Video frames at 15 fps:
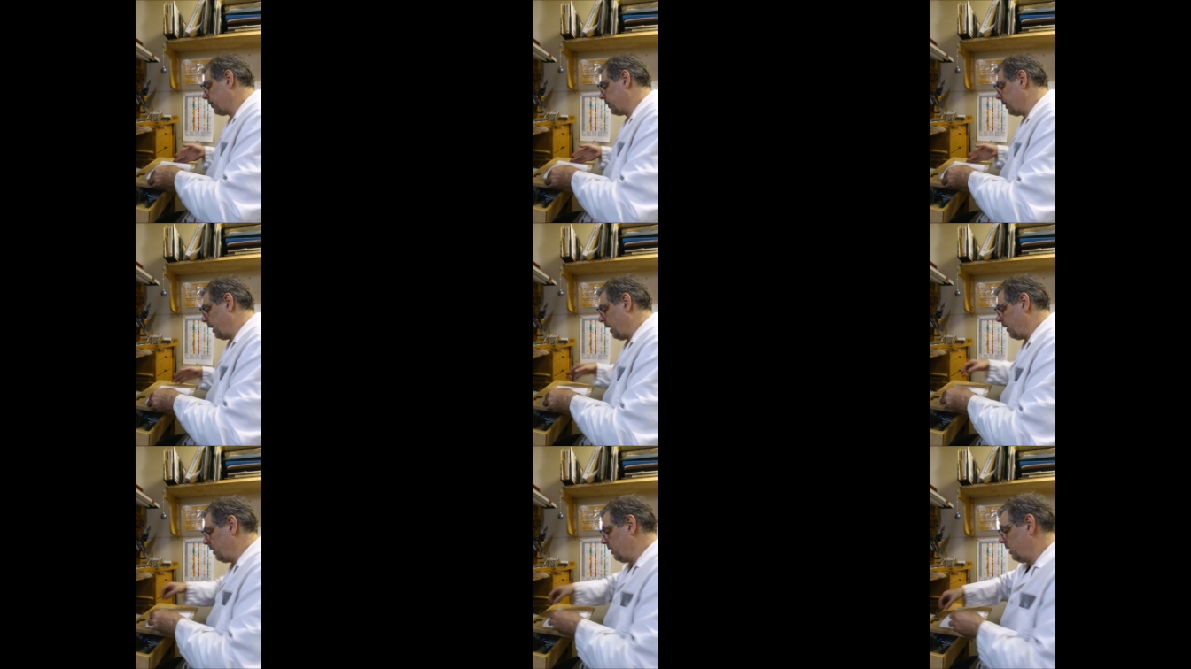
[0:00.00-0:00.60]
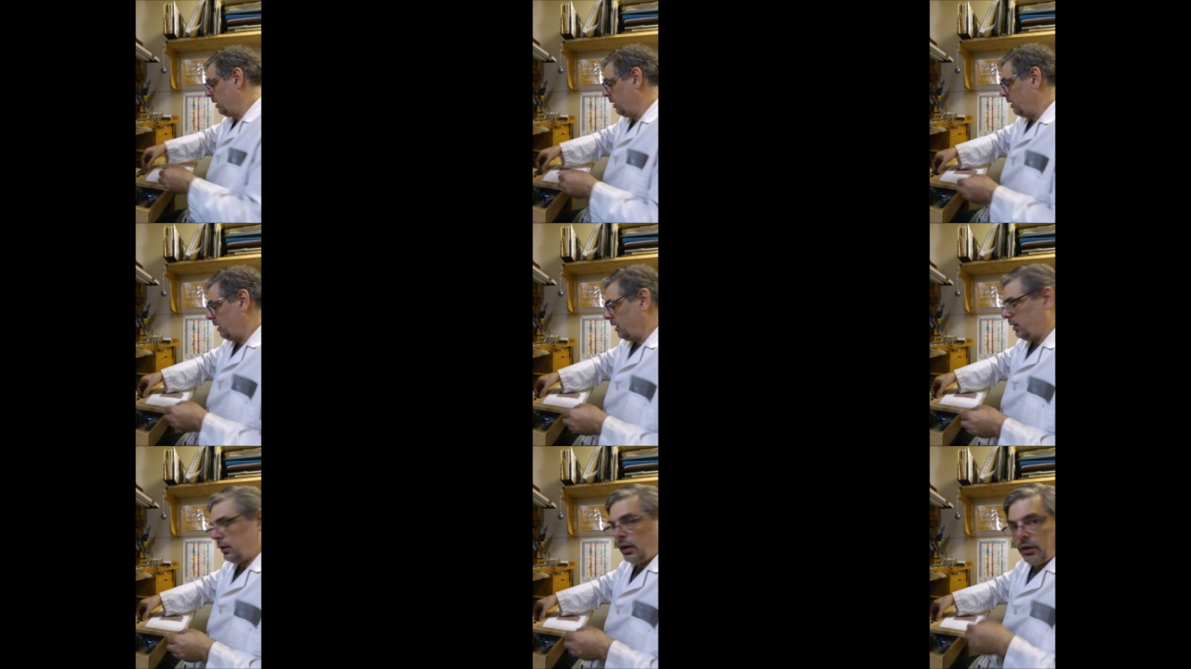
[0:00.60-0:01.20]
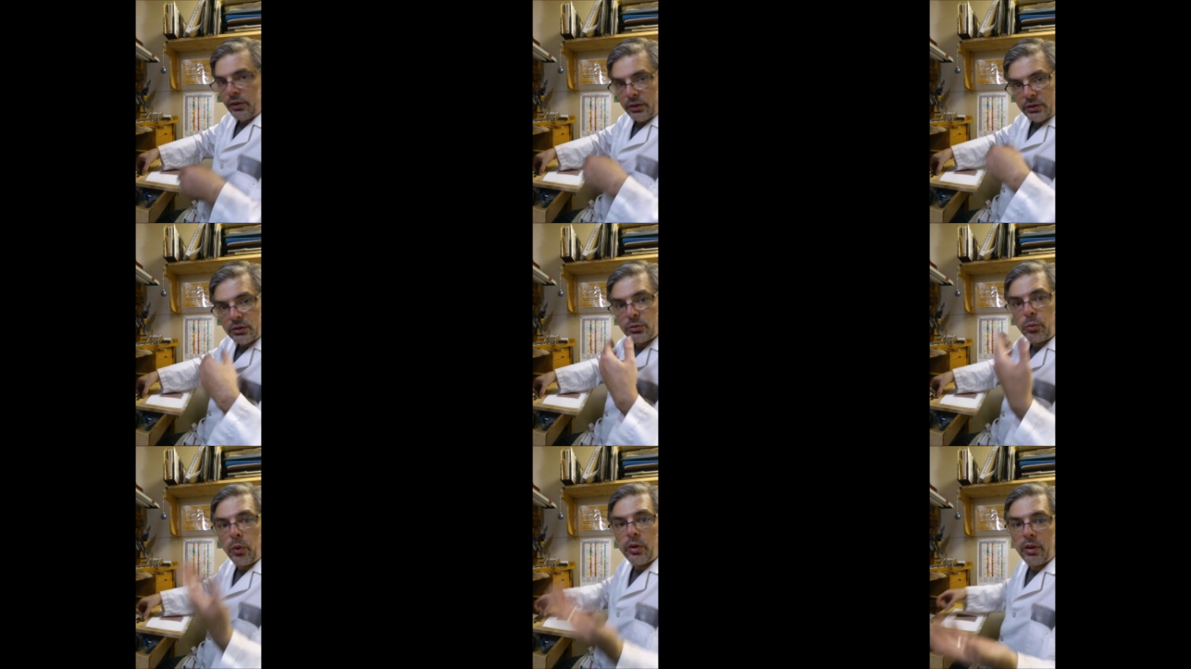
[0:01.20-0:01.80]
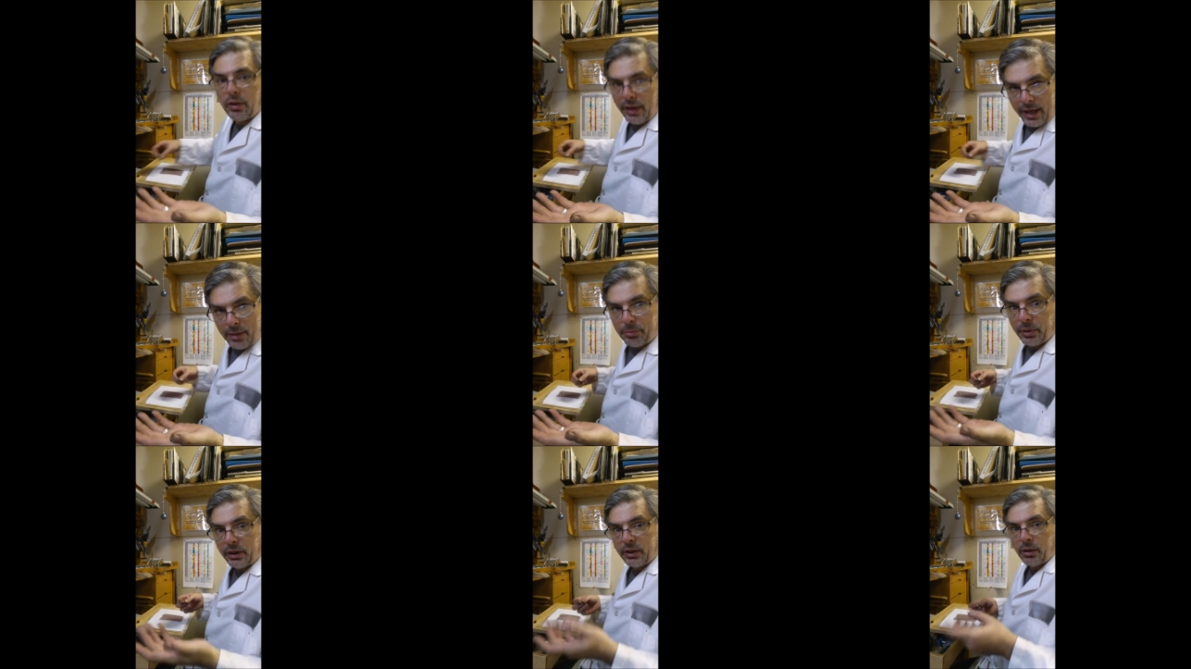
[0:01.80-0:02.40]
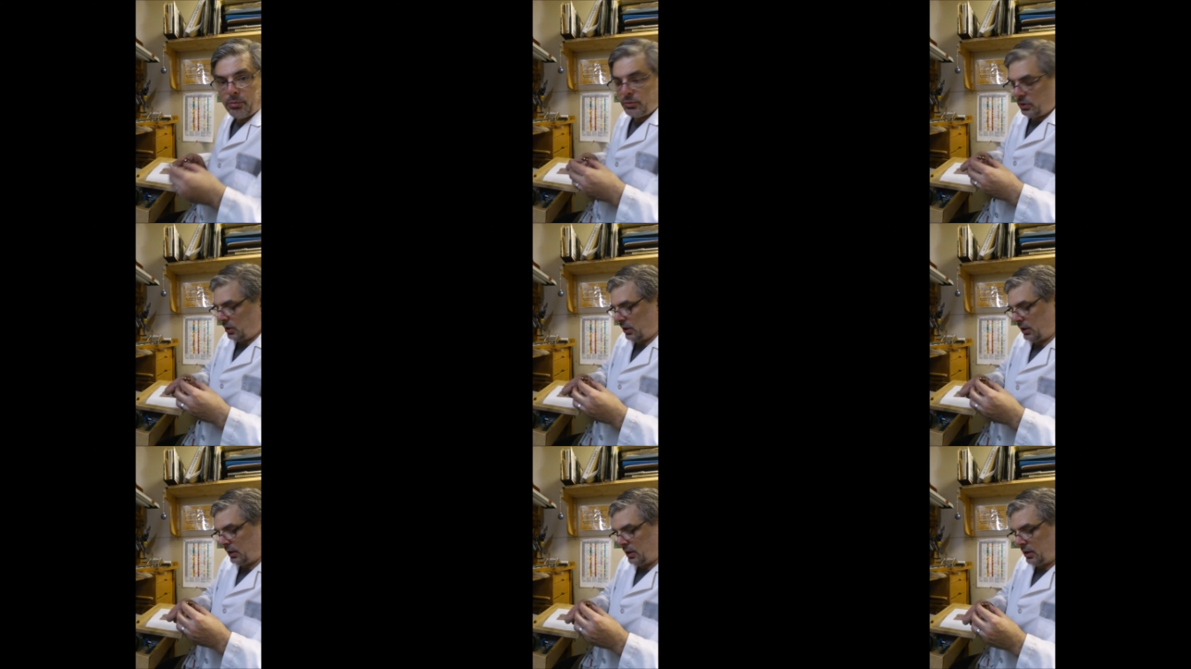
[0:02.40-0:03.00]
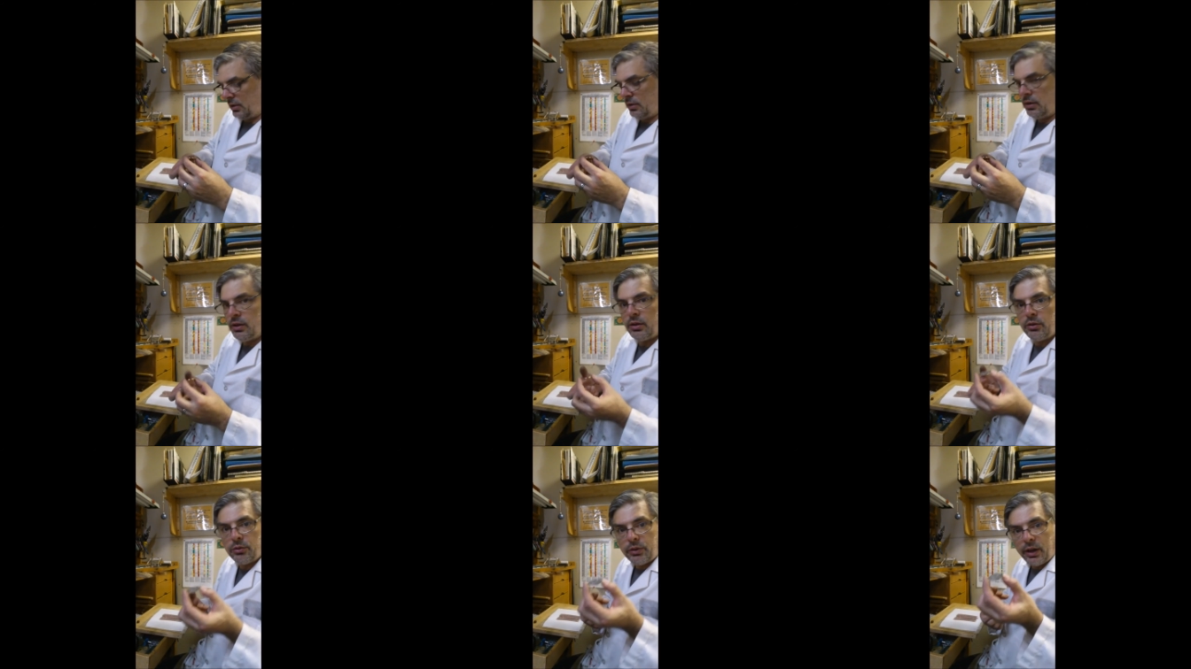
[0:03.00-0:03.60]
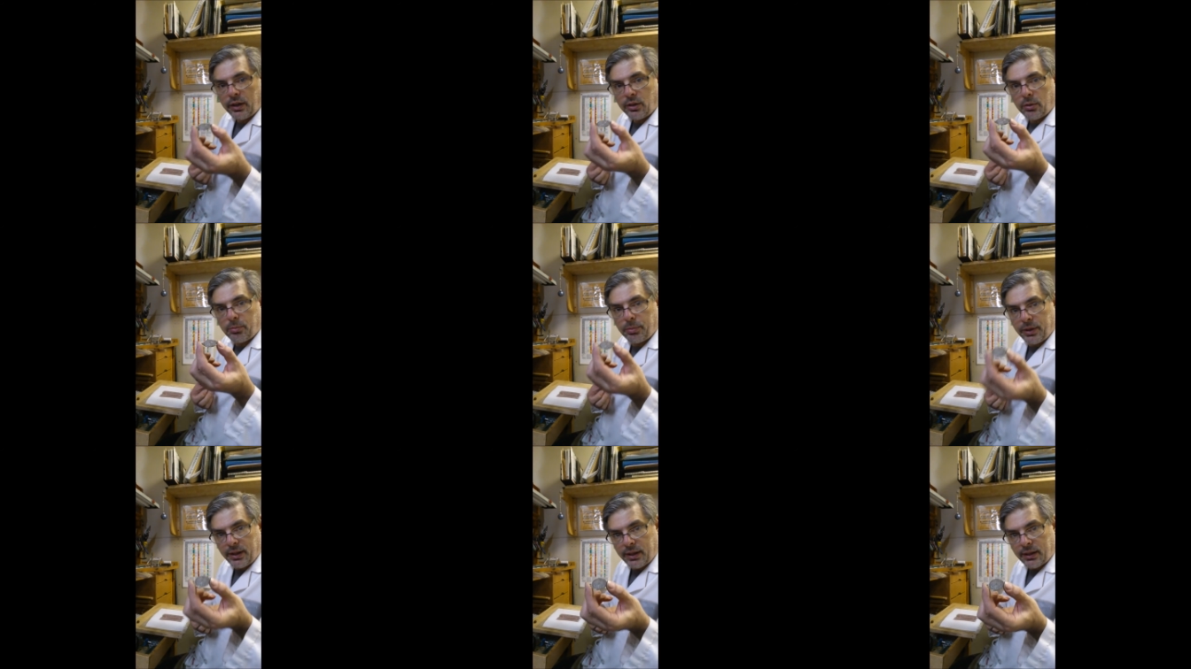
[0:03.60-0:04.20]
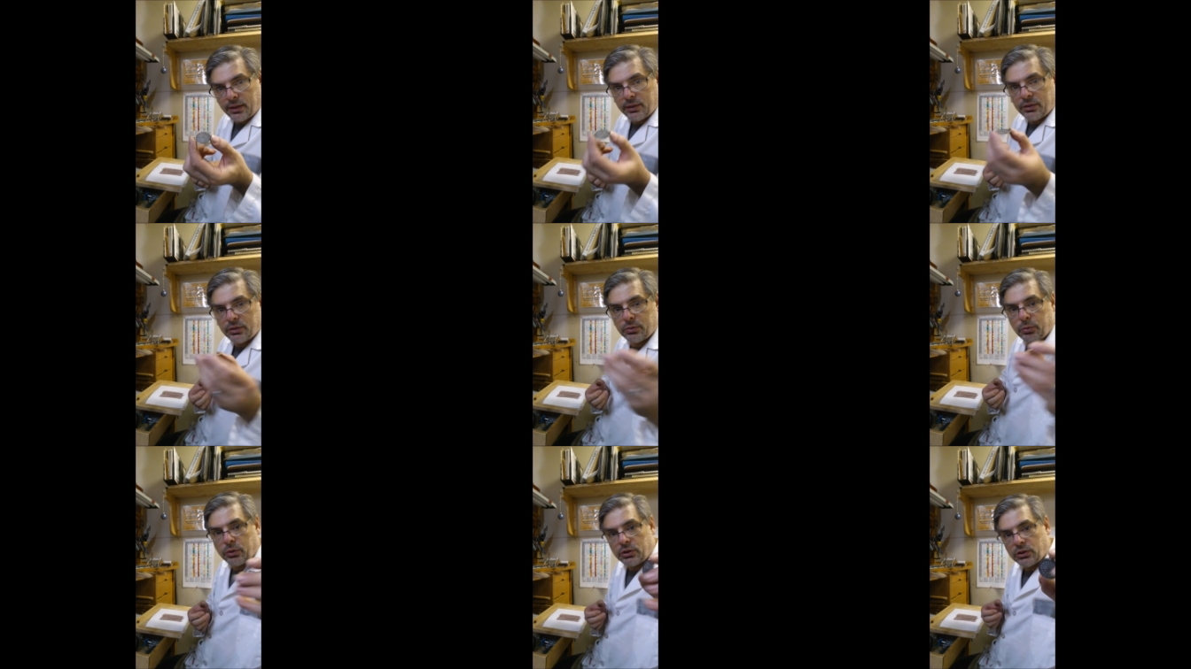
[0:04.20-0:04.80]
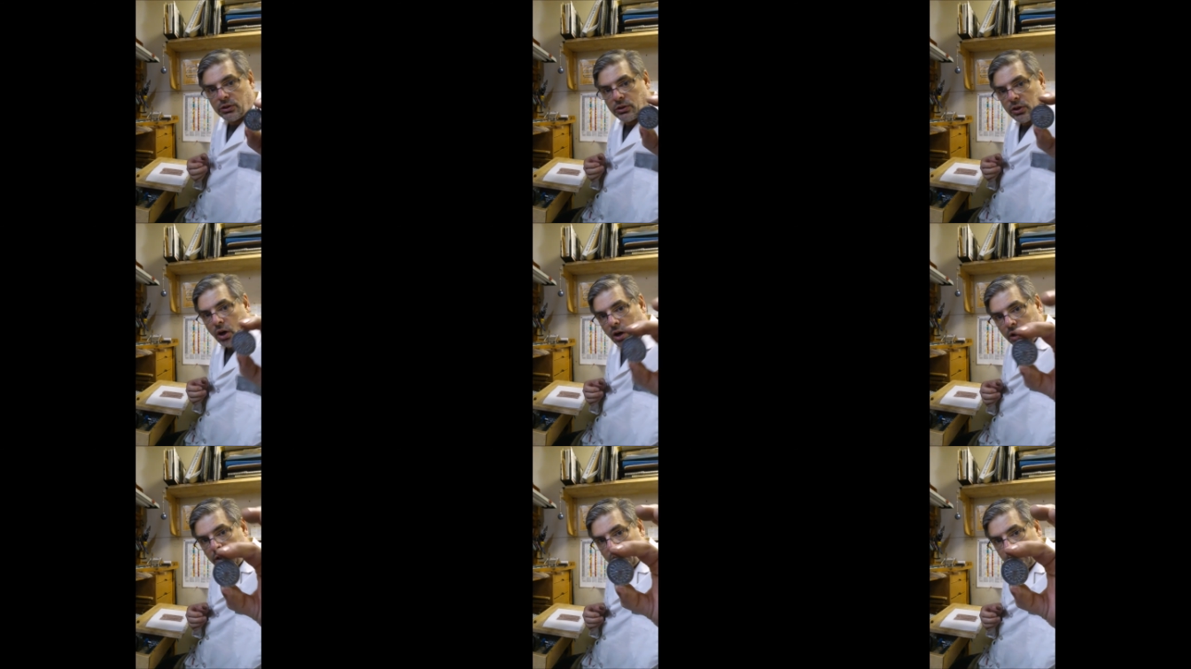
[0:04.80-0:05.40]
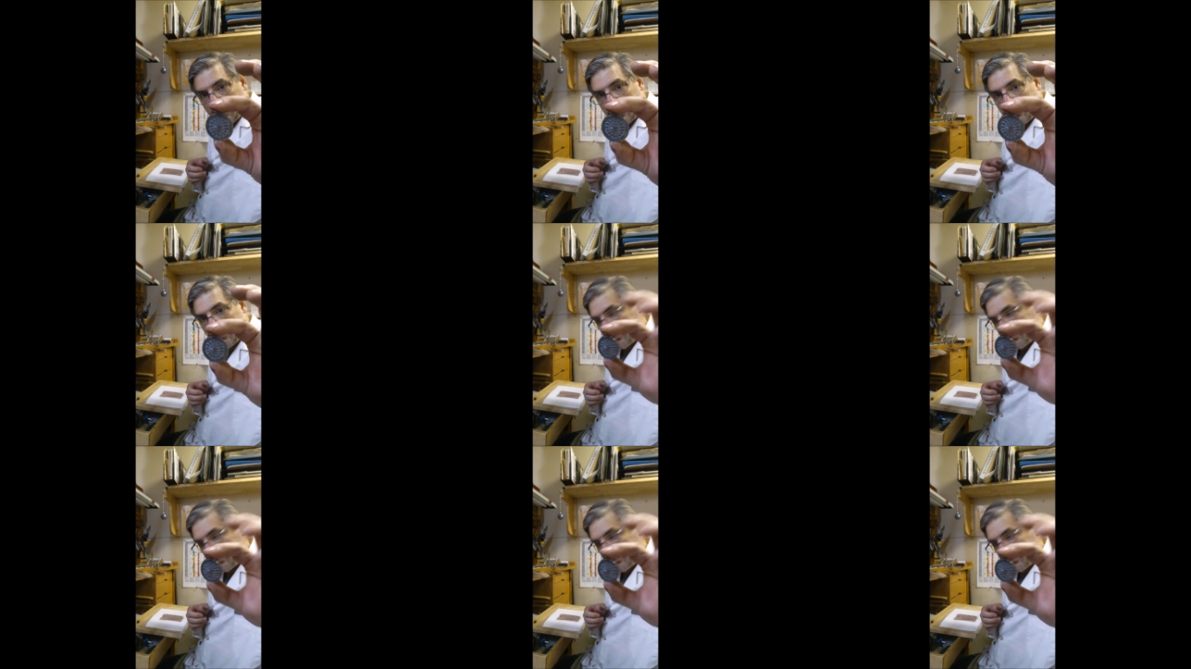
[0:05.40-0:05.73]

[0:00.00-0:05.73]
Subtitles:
Okay. Now this is where the lapping comes in again. You take your piece, which is dark,